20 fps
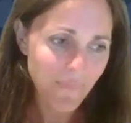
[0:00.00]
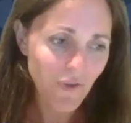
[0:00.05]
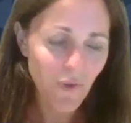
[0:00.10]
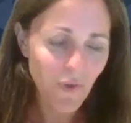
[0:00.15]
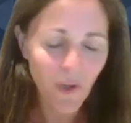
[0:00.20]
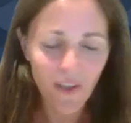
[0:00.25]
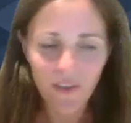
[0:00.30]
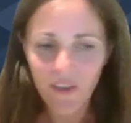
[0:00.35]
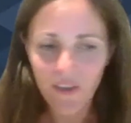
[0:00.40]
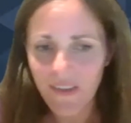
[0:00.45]
To
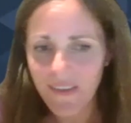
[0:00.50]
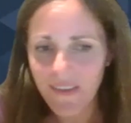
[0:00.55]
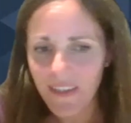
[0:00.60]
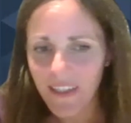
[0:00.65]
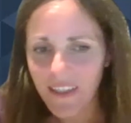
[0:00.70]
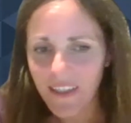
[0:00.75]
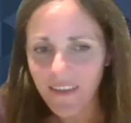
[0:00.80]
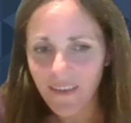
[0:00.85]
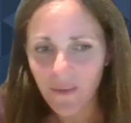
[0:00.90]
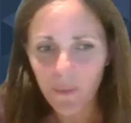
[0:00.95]

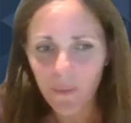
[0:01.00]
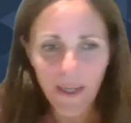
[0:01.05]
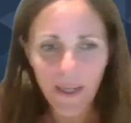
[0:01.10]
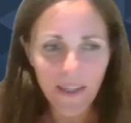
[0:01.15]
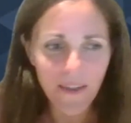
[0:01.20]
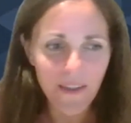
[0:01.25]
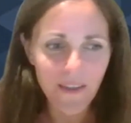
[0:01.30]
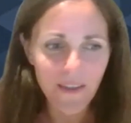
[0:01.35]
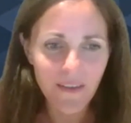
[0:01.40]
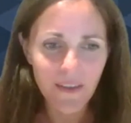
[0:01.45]
understand
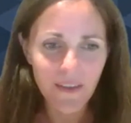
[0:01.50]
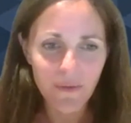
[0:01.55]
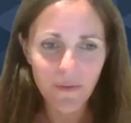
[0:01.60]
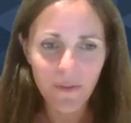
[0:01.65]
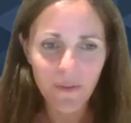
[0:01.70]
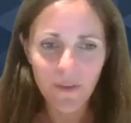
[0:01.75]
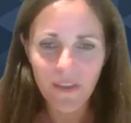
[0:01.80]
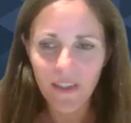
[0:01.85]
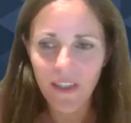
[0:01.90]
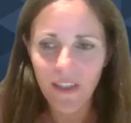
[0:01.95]
whether
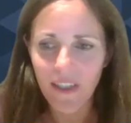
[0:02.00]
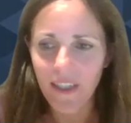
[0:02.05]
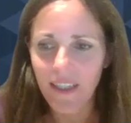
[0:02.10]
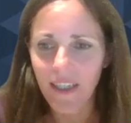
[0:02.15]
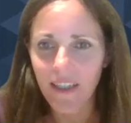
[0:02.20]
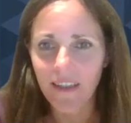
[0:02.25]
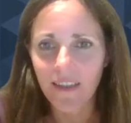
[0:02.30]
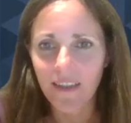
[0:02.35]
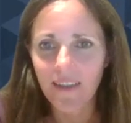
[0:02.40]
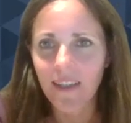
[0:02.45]
different
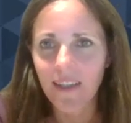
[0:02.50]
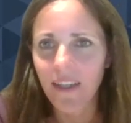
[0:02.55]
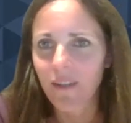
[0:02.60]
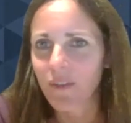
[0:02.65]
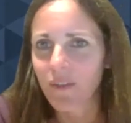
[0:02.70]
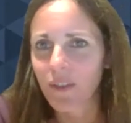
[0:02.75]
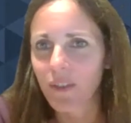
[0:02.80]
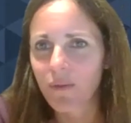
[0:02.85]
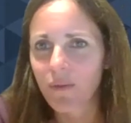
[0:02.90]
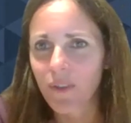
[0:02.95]
psychedelics
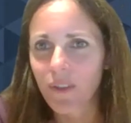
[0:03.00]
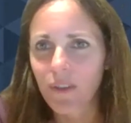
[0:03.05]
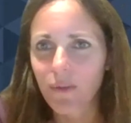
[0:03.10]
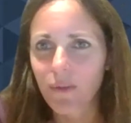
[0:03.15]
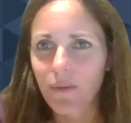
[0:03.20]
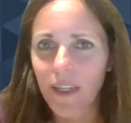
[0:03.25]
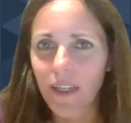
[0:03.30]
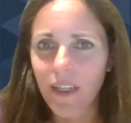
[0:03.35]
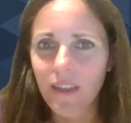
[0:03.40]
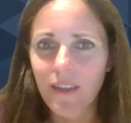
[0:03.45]
have different
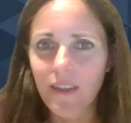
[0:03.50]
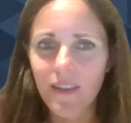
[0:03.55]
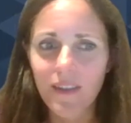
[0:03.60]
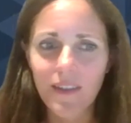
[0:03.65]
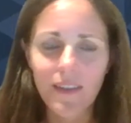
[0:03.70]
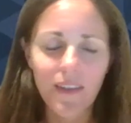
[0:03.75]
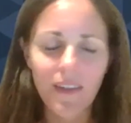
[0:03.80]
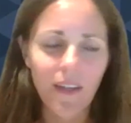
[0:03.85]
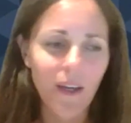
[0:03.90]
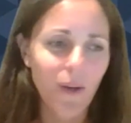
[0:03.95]

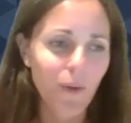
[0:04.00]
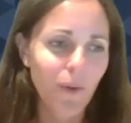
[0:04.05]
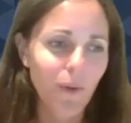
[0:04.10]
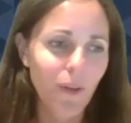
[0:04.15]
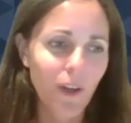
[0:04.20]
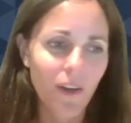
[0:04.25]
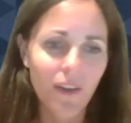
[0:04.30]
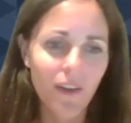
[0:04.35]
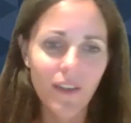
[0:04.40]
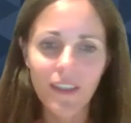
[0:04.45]
effects, how
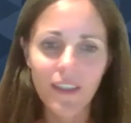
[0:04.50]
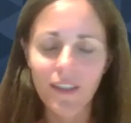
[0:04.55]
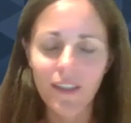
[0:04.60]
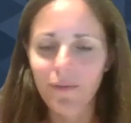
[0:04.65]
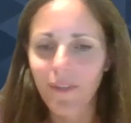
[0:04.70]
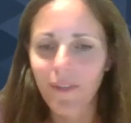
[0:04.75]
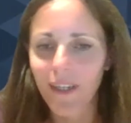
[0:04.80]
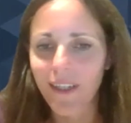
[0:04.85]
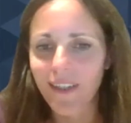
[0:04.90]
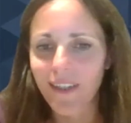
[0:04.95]
long the
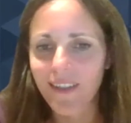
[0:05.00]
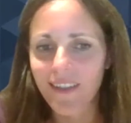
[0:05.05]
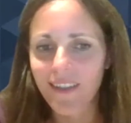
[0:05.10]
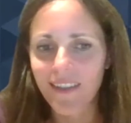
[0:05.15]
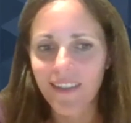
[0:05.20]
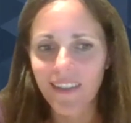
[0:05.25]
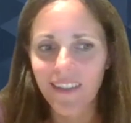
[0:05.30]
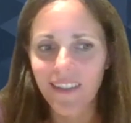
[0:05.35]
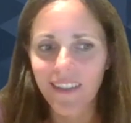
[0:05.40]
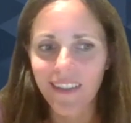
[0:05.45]

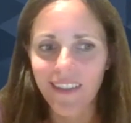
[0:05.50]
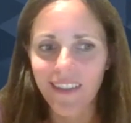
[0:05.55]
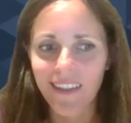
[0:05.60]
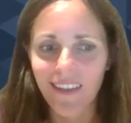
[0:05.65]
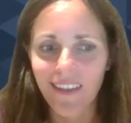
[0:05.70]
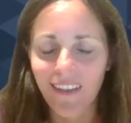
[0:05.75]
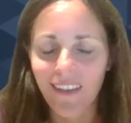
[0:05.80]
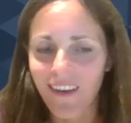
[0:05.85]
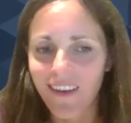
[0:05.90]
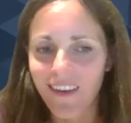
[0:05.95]
effects uh,
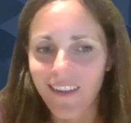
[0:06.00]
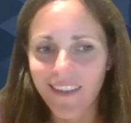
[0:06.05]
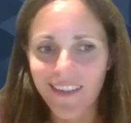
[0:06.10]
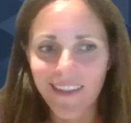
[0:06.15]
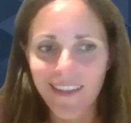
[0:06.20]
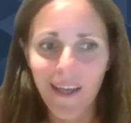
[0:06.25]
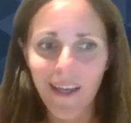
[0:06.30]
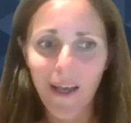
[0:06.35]
last.